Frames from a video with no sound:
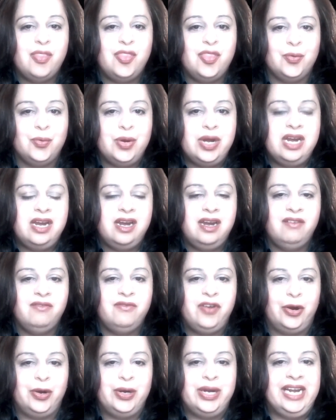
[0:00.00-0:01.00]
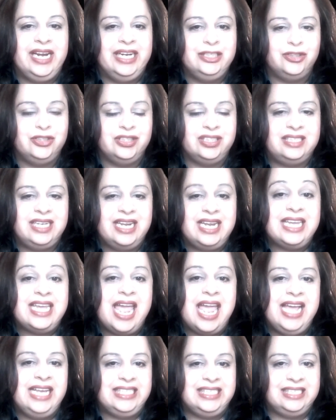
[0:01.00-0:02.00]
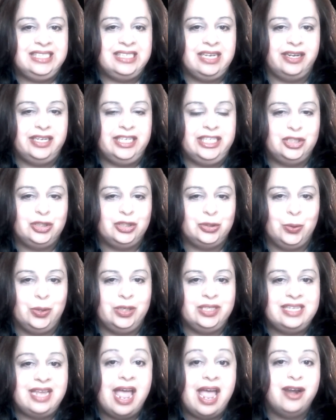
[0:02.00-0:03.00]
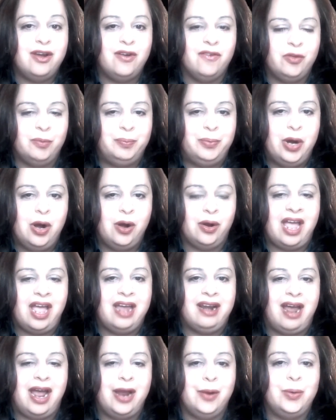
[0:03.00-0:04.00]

3 very interesting case studies towards the end of the book. And I